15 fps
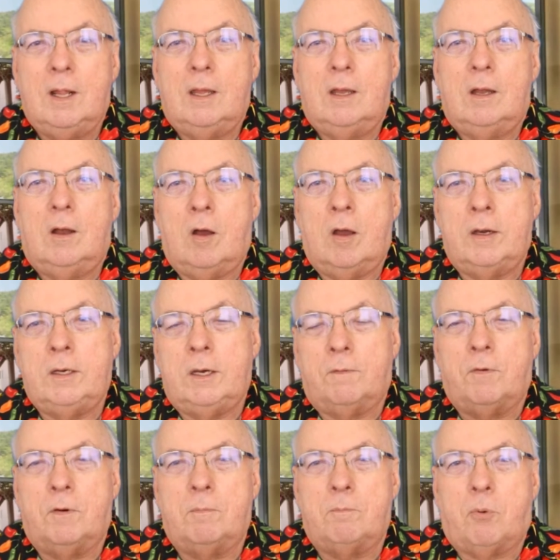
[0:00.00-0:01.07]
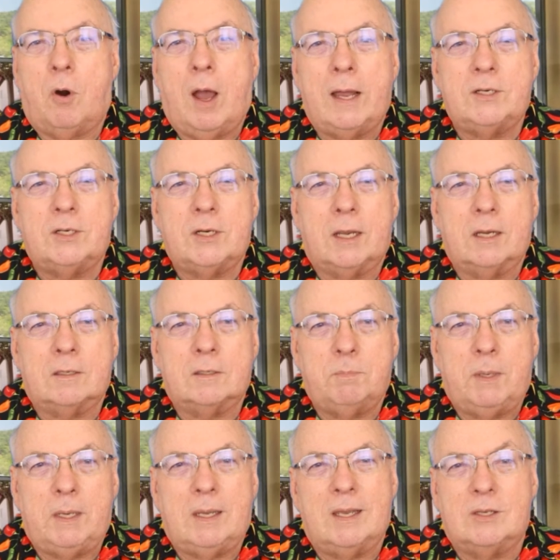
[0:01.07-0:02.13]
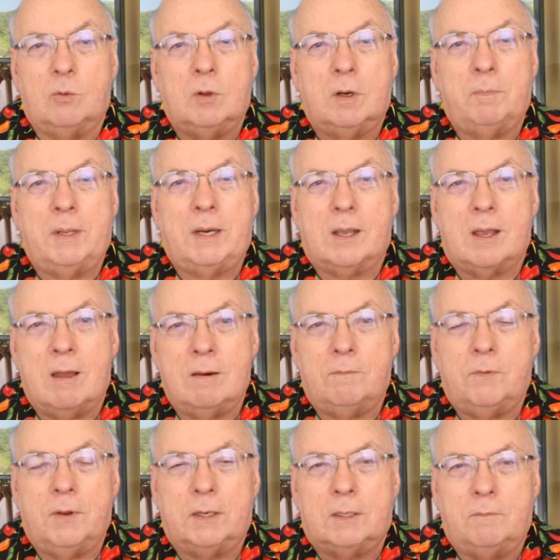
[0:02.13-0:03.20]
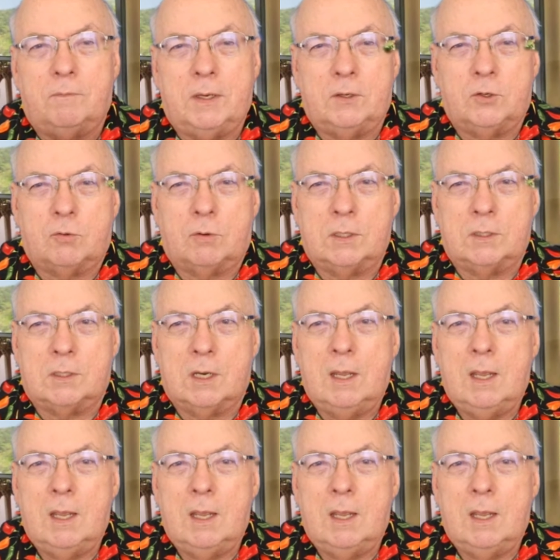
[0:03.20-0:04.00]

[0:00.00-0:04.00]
on different projects because it would have been a conflict of interest.